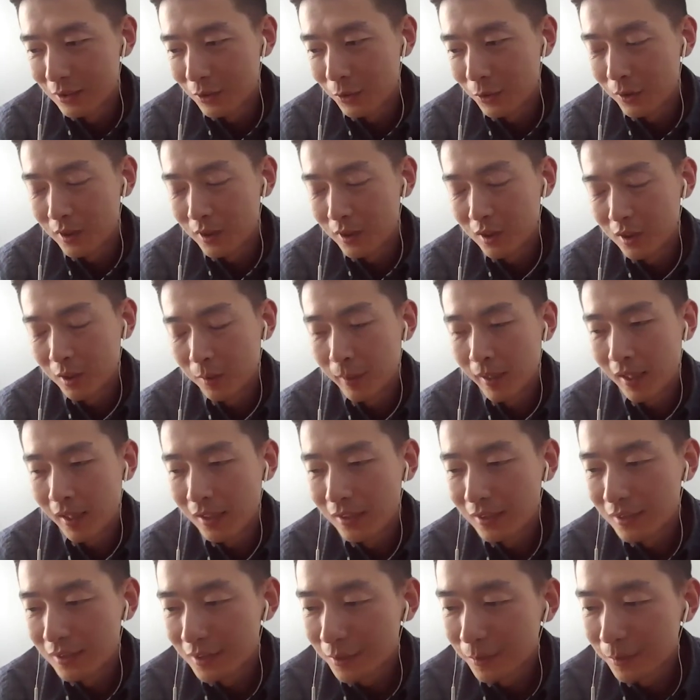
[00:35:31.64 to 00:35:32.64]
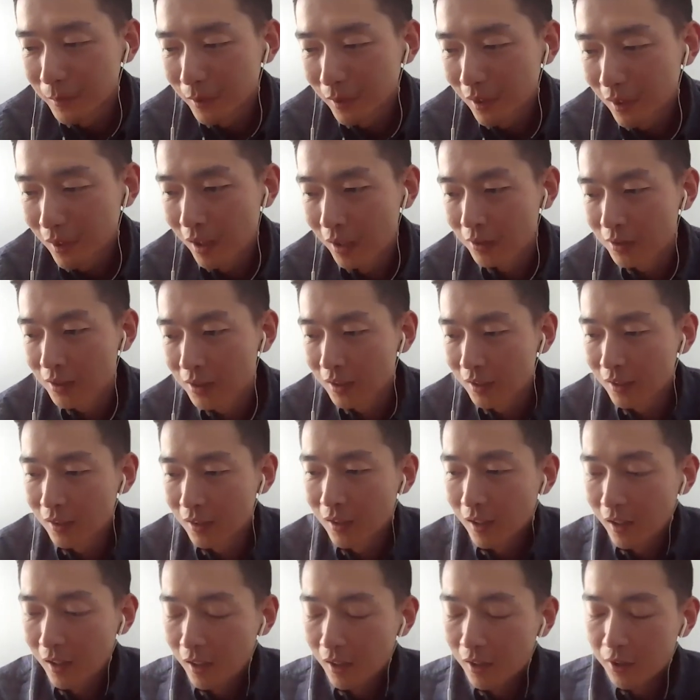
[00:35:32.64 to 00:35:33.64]
it depends because
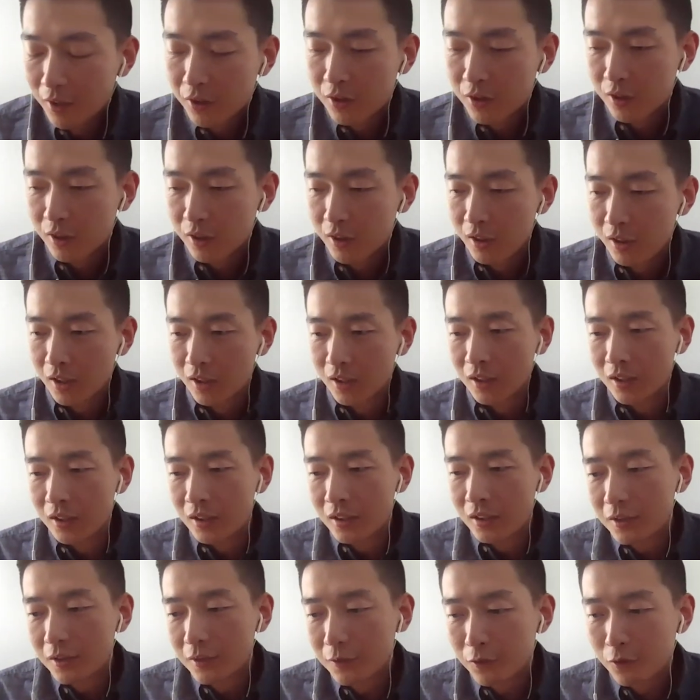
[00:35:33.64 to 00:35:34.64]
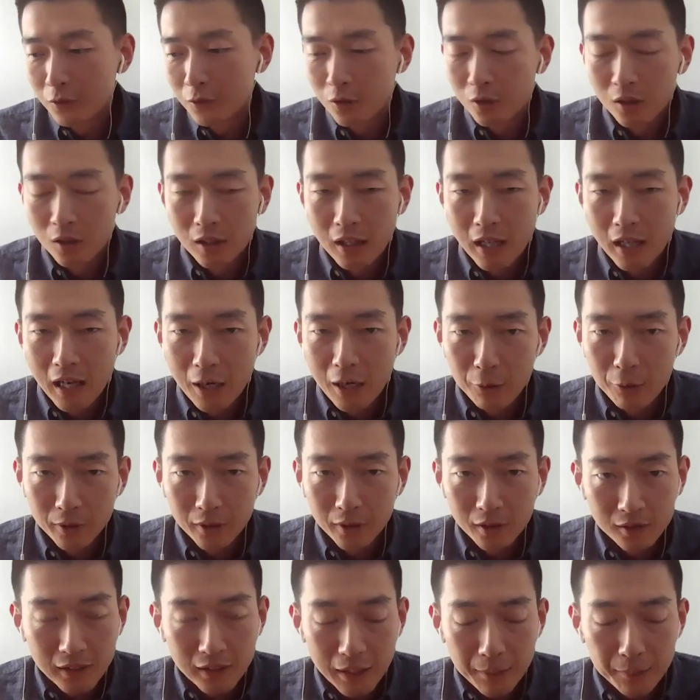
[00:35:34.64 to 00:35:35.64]
each year for every
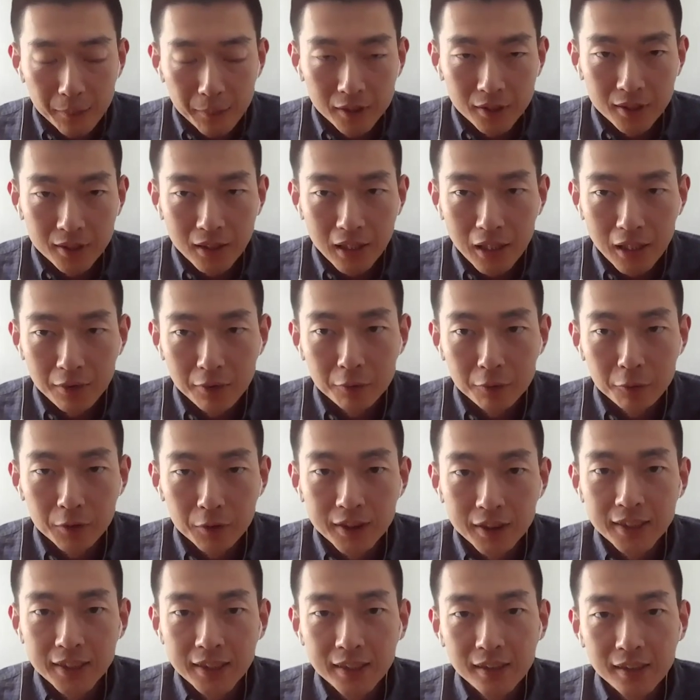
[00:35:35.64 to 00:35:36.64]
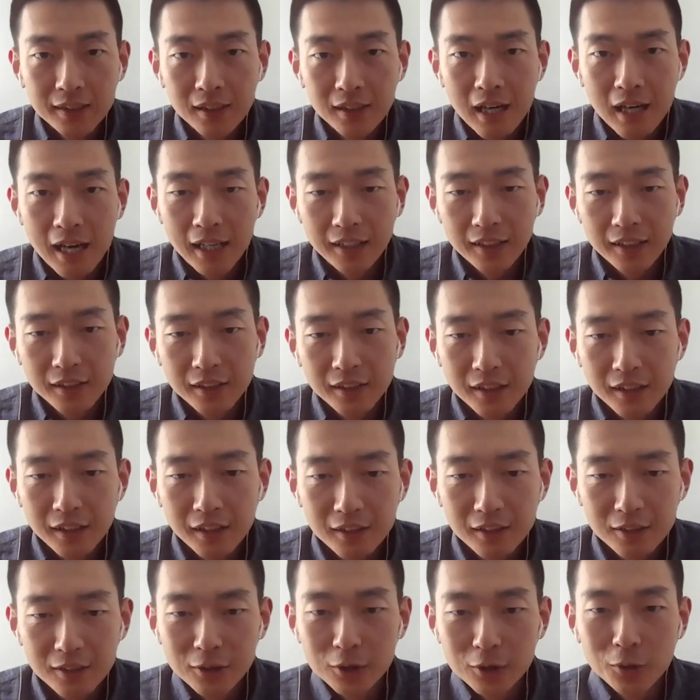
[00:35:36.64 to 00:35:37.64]
academic staff within
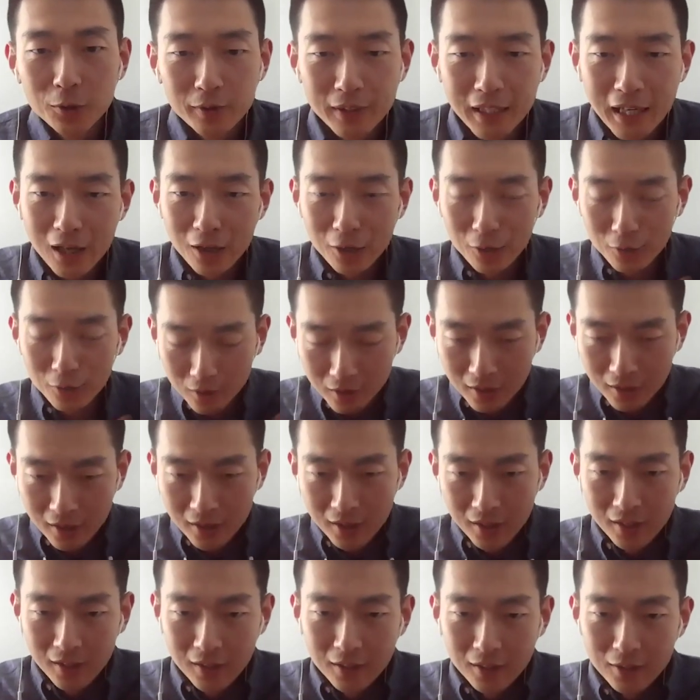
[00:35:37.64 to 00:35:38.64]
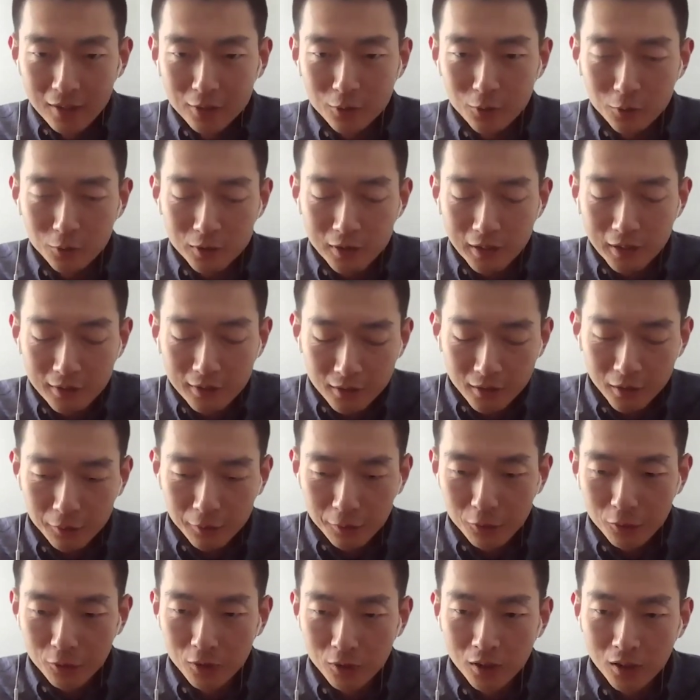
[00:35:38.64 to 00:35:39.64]
IED, so just give
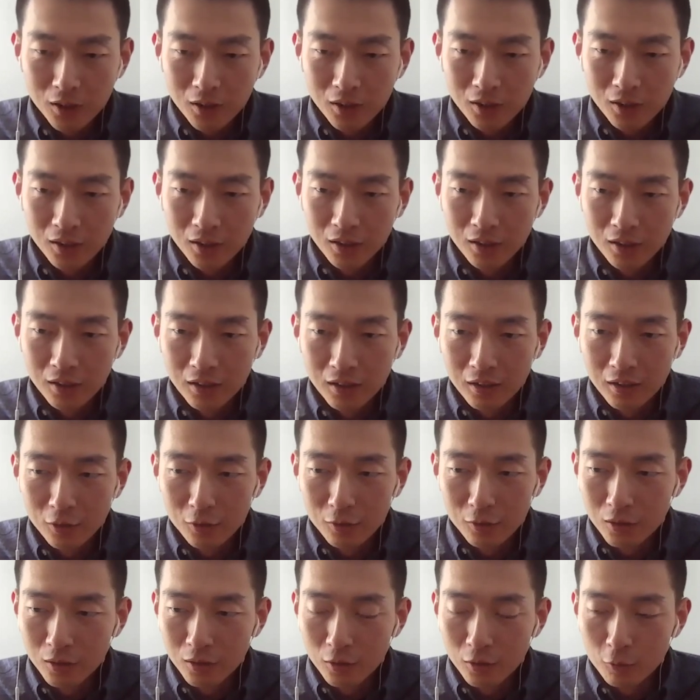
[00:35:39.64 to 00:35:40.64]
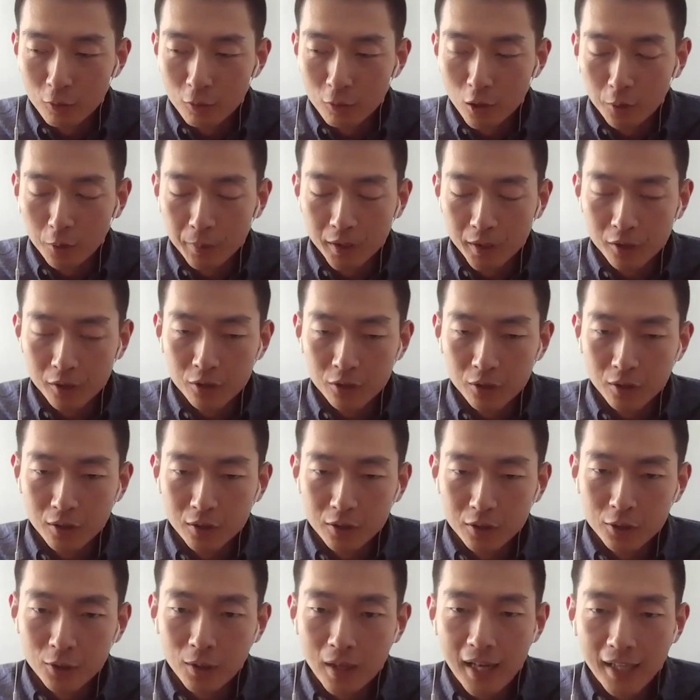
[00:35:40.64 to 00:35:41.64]
you a overall picture.
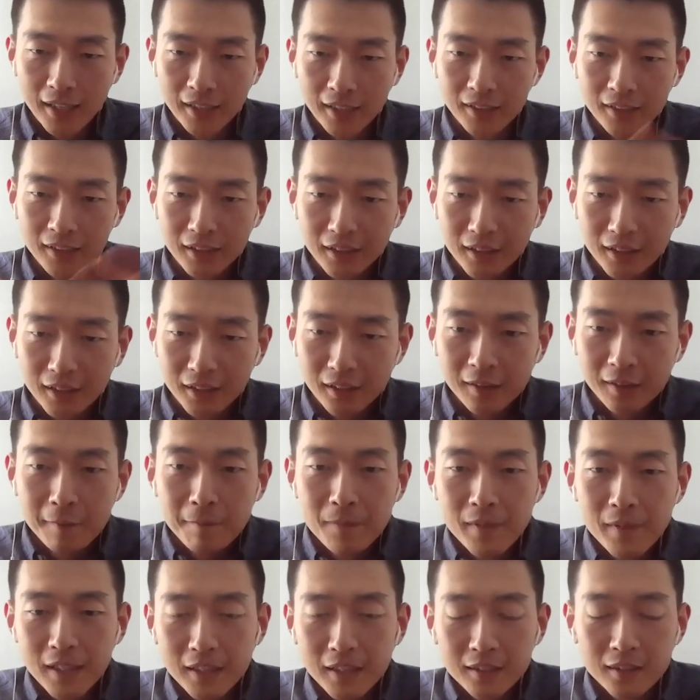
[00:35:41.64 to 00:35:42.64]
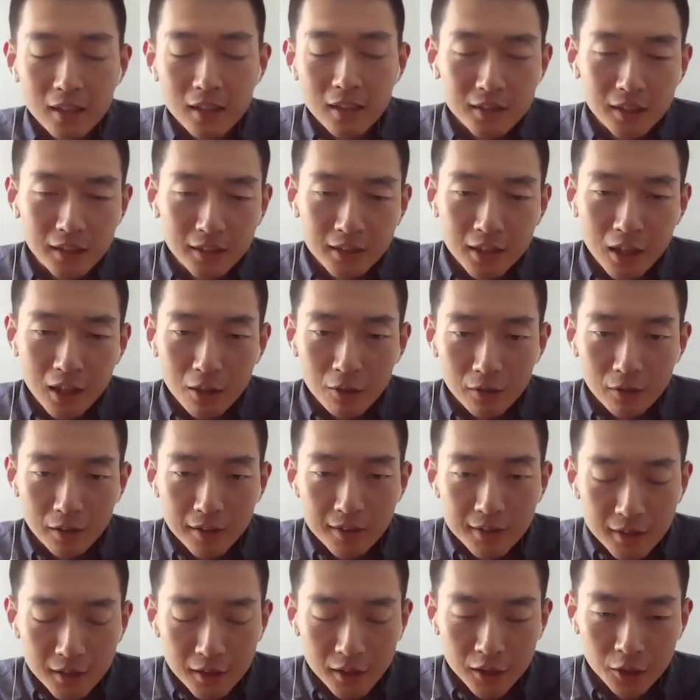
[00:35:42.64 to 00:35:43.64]
So IED is our
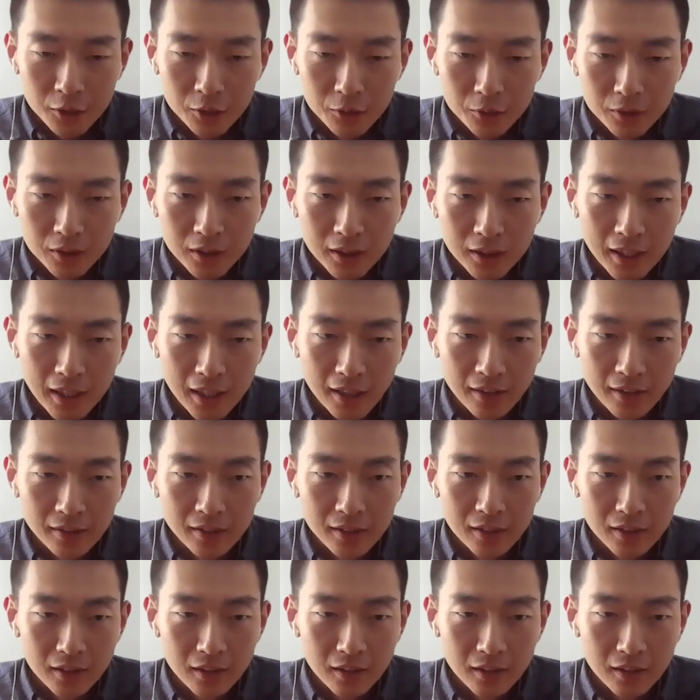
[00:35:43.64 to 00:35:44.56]
institute, and